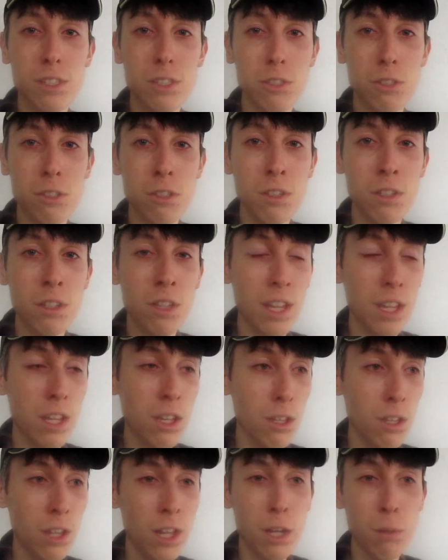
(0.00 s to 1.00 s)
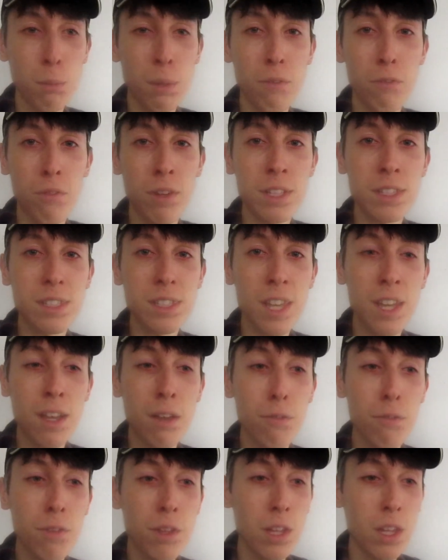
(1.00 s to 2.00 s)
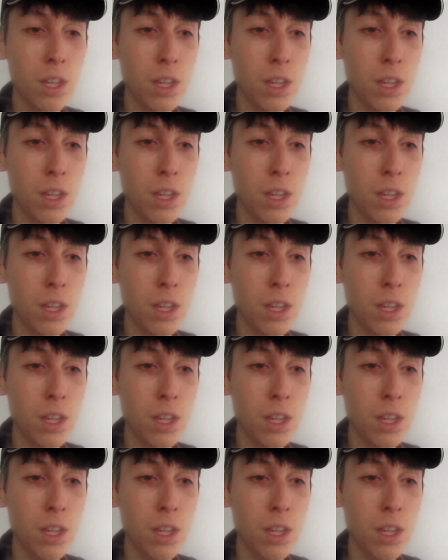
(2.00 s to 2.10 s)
stood, like a lot of my friends have.